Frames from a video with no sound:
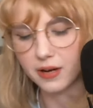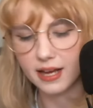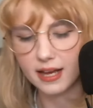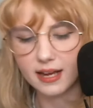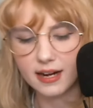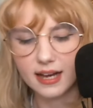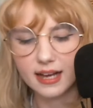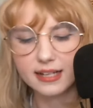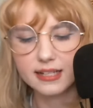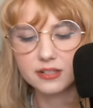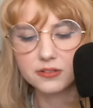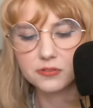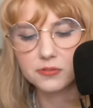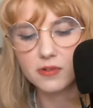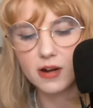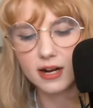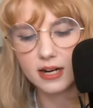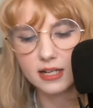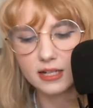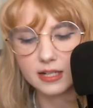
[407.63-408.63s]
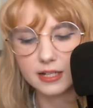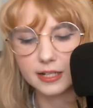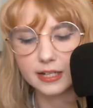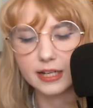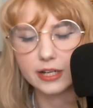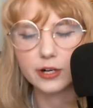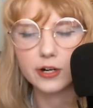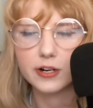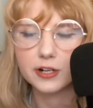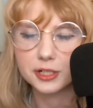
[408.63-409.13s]
and I don't want to
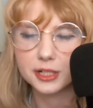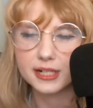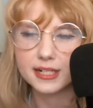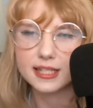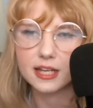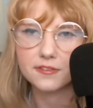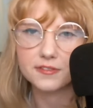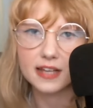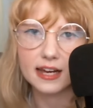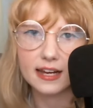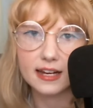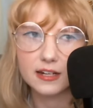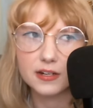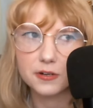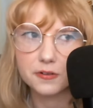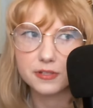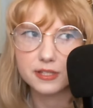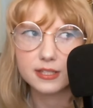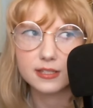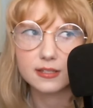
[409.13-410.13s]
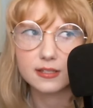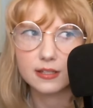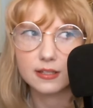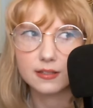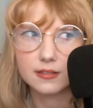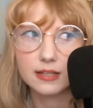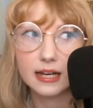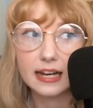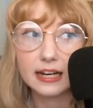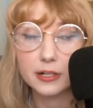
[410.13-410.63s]
encourage like
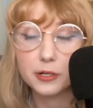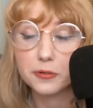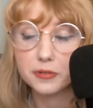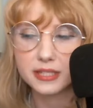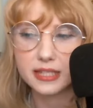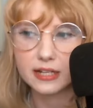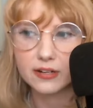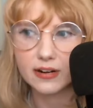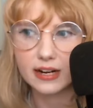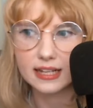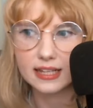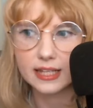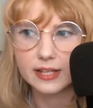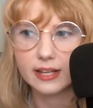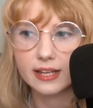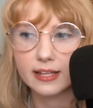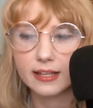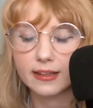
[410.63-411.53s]
self-diagnosing or anything